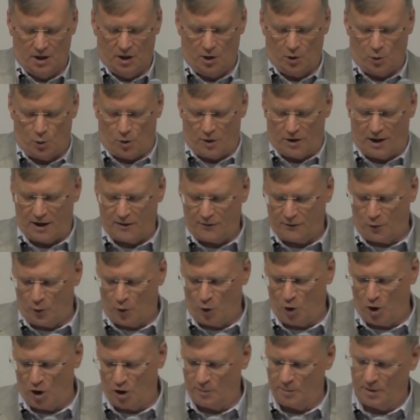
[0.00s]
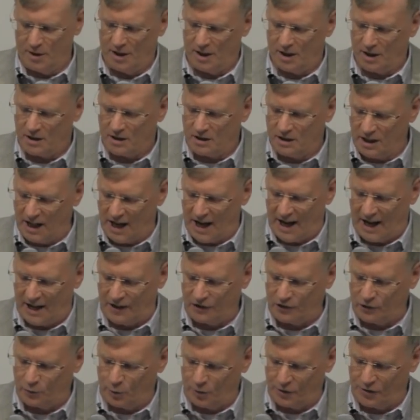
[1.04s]
where they formed a
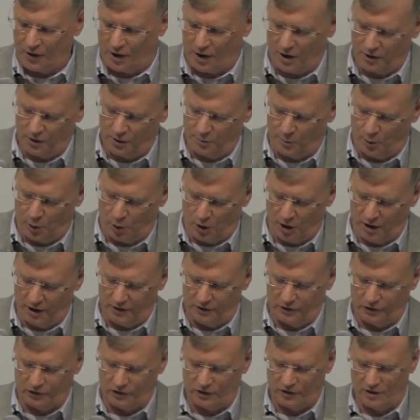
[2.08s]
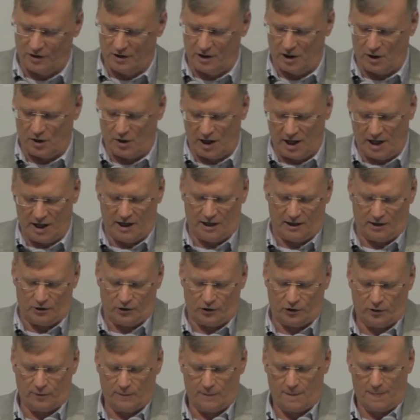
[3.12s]
class with other boys their
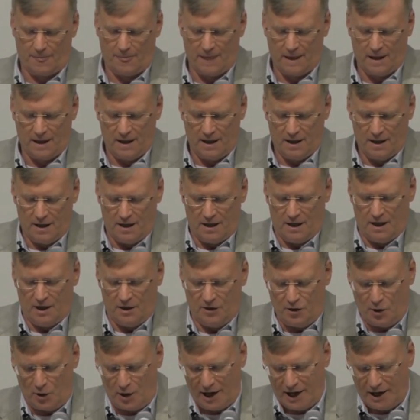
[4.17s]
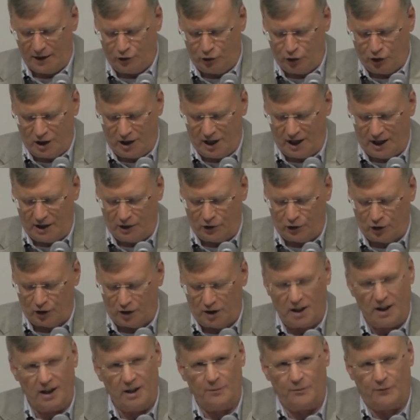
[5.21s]
age. Their
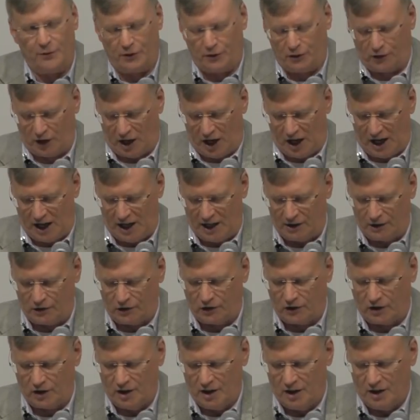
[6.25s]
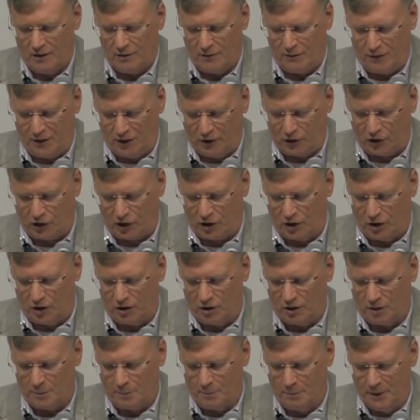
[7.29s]
education emphasized
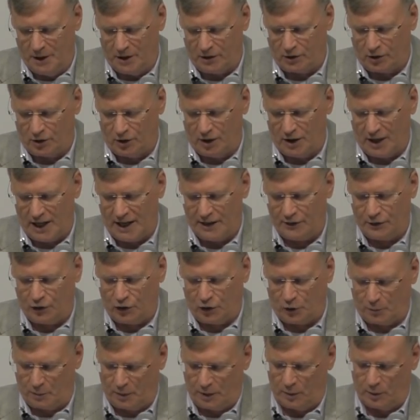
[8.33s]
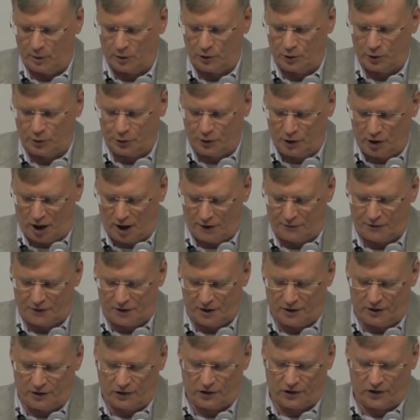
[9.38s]
physical, mental, and spiritual
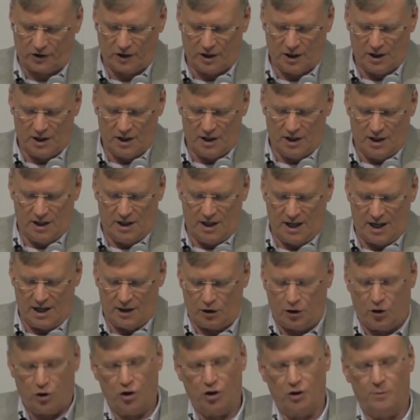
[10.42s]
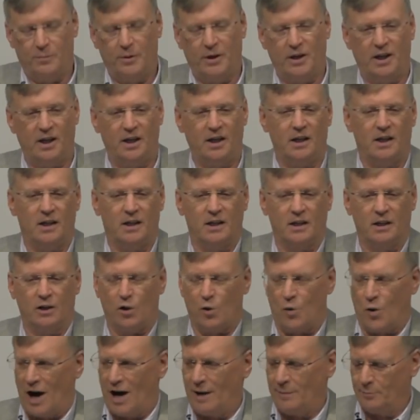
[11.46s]
toughness and could be
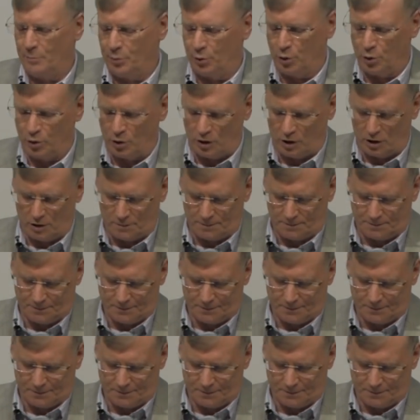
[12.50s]
quite brutal.